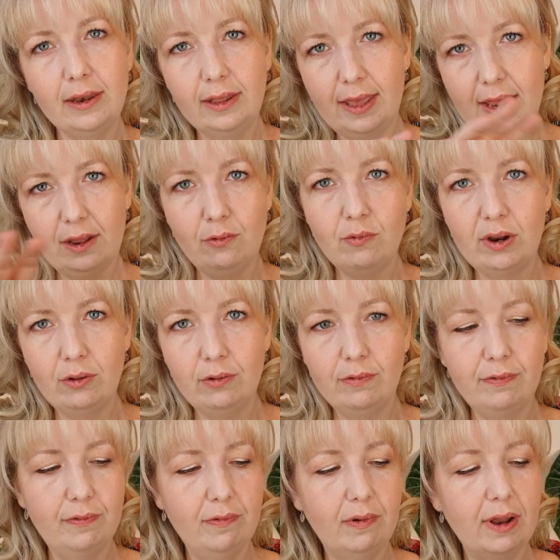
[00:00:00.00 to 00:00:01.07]
getting rid of
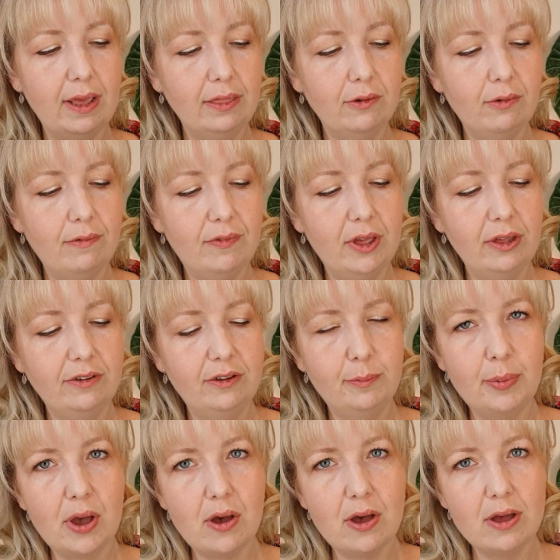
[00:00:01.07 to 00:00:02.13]
like the reverted
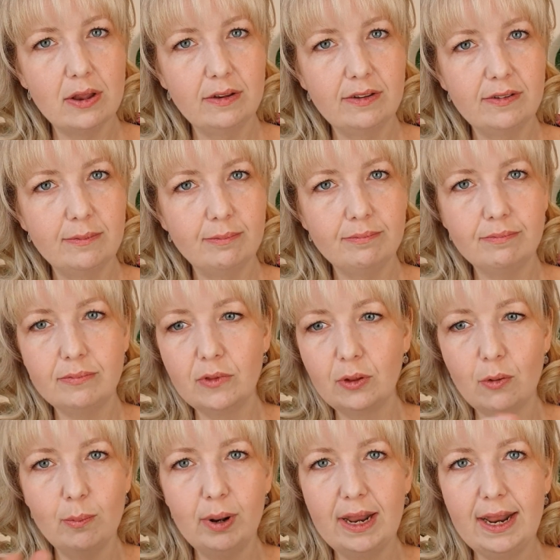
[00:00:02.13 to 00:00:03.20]
part
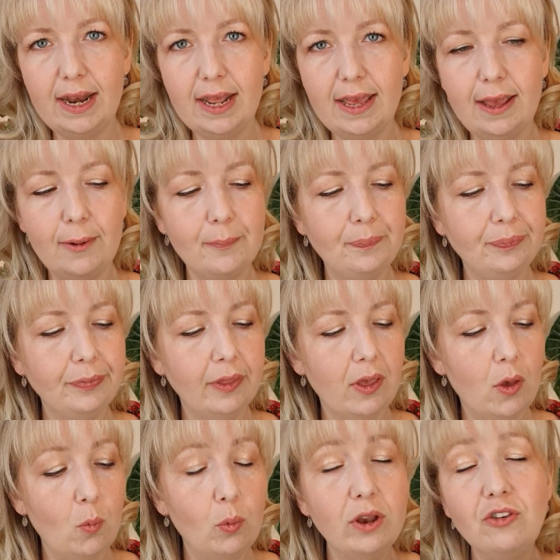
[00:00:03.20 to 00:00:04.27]
completely,
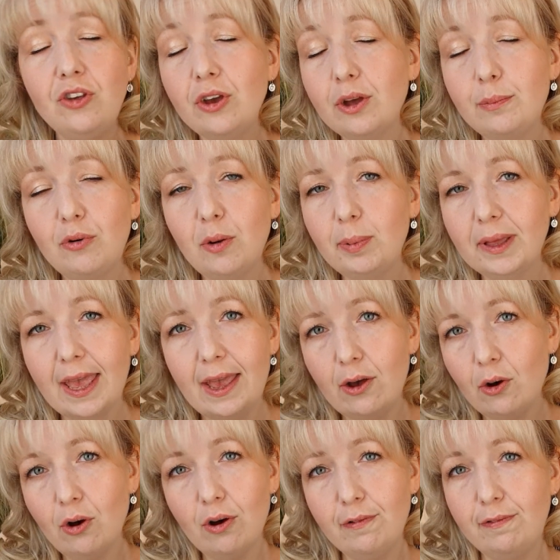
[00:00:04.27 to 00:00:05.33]
which you could propagate
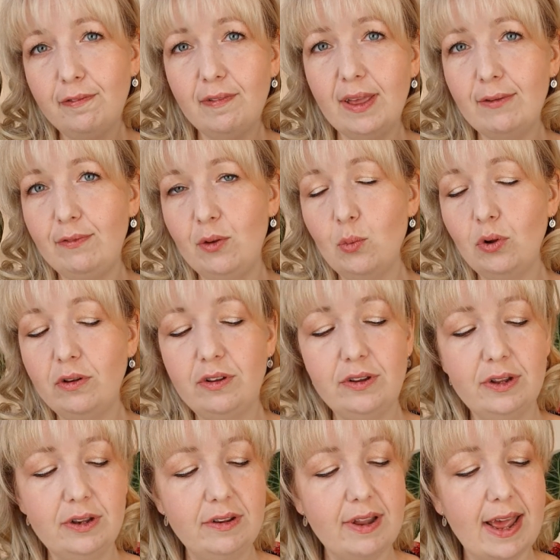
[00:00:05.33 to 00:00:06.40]
off if you
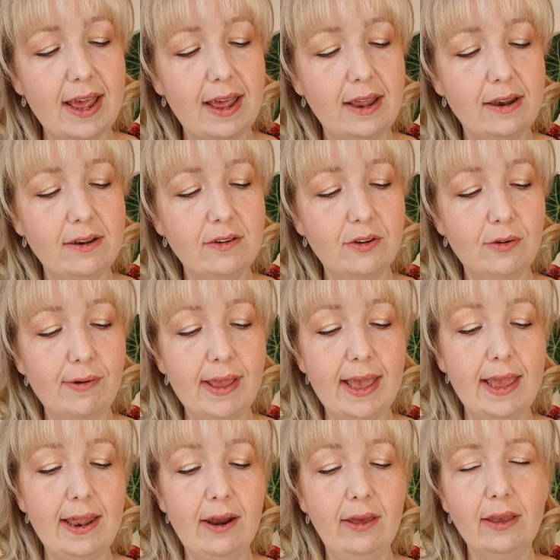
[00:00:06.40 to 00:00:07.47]
wanted and
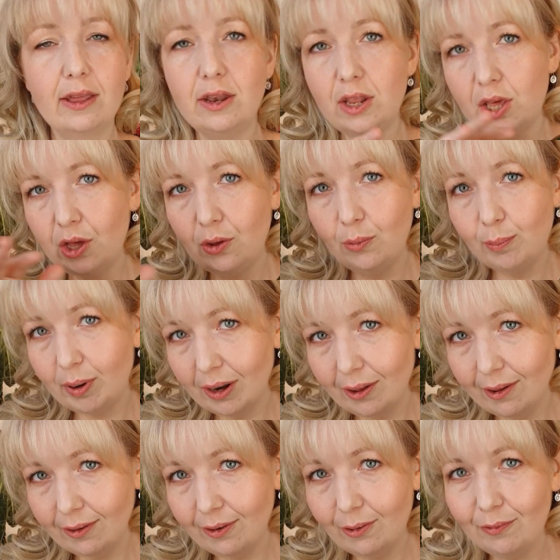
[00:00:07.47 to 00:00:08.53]
create like a new
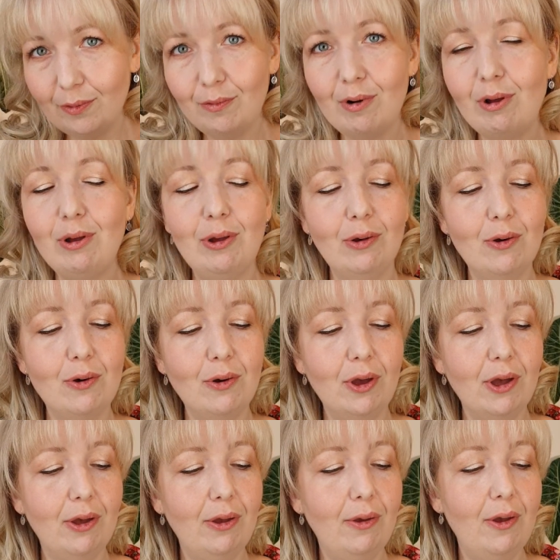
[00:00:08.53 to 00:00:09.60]
plant of a Rojo
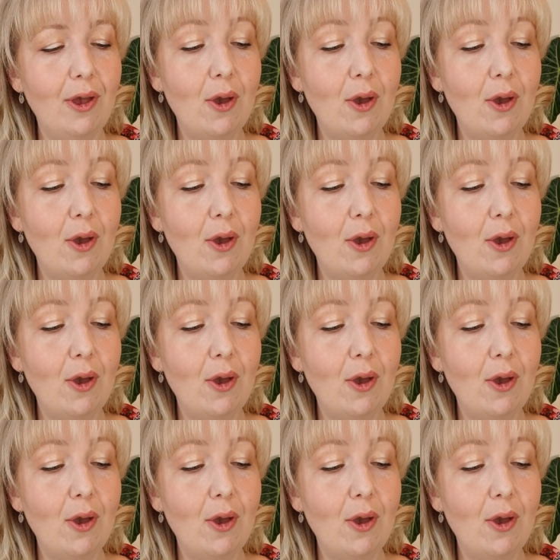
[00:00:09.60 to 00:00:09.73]
Congo,